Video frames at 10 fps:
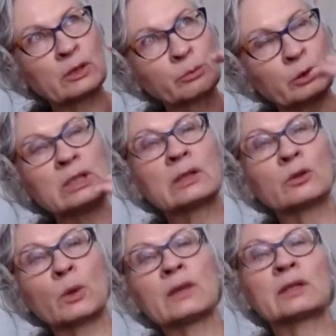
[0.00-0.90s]
printing
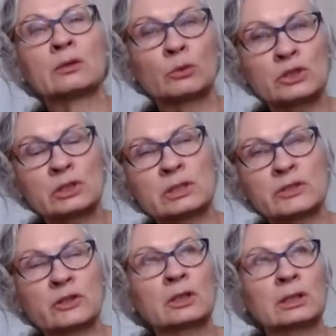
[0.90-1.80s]
the way that it originally
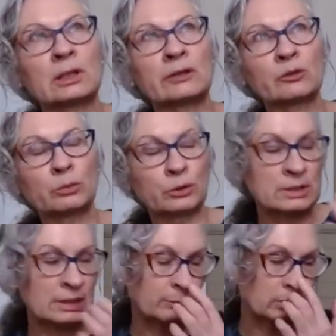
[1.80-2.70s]
started as a
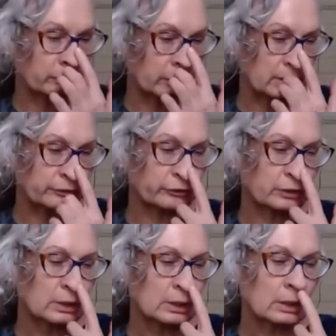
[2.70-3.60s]
prototyping
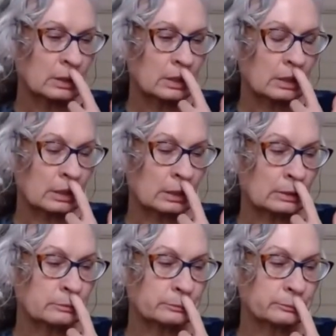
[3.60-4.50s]
device.
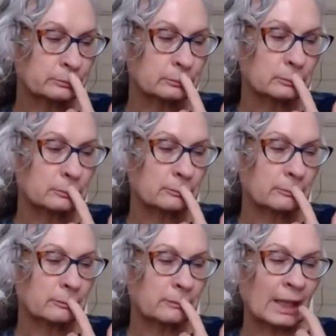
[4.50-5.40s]
I'm
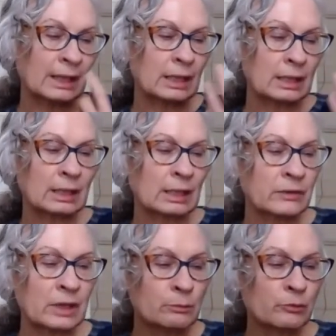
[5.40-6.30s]

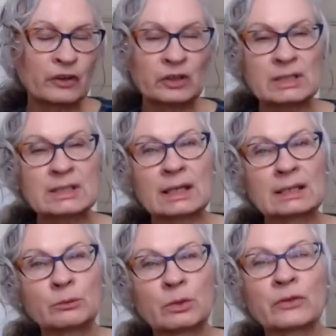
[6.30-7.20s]
very
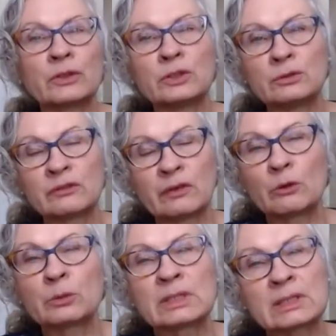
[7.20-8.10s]
excited with the new
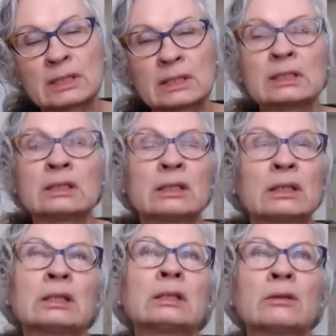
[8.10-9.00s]
developments
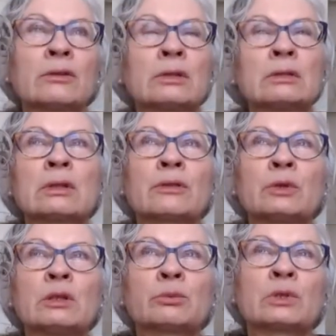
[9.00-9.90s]
in
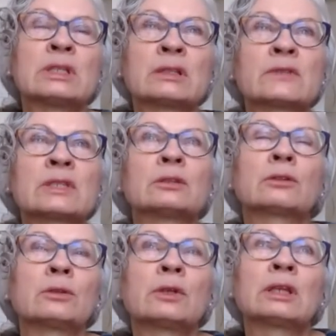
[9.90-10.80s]
3D printing of
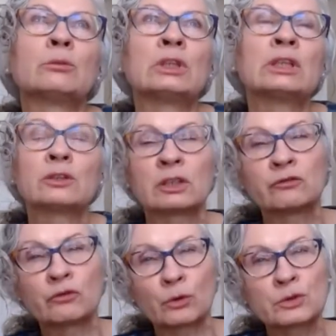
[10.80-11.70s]
silicone, and I'm really looking
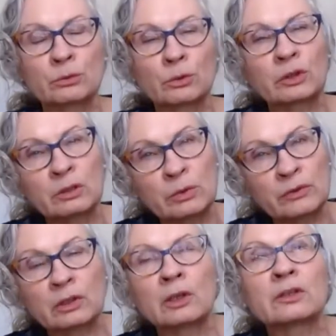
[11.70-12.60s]
forward to working with
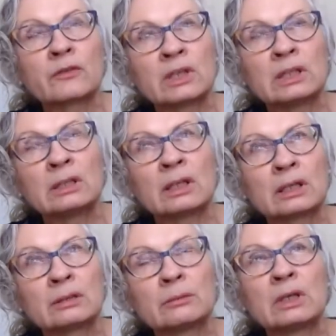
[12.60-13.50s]
a lot of the
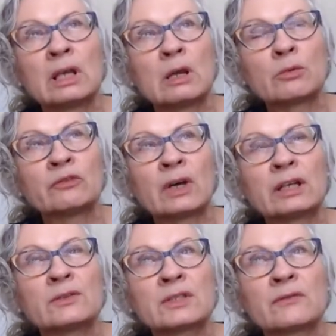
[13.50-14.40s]

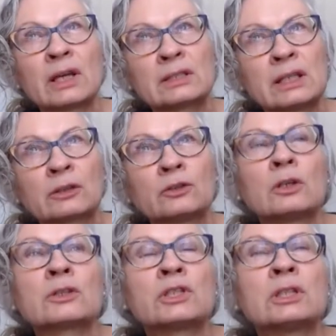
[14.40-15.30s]
providers of that
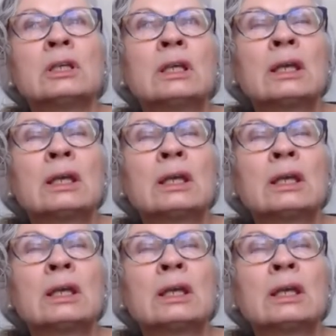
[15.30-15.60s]
technology.